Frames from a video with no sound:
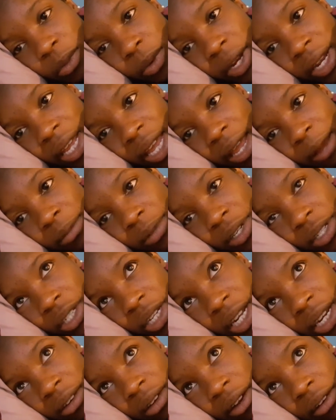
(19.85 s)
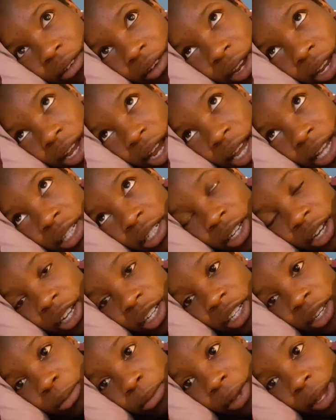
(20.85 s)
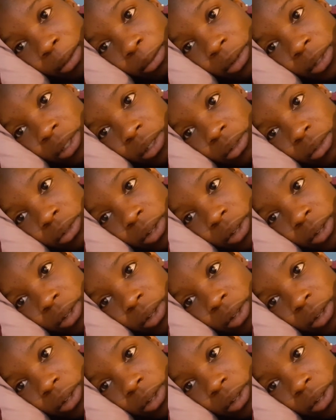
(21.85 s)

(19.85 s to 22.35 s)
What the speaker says: when it came to January, I started to be able to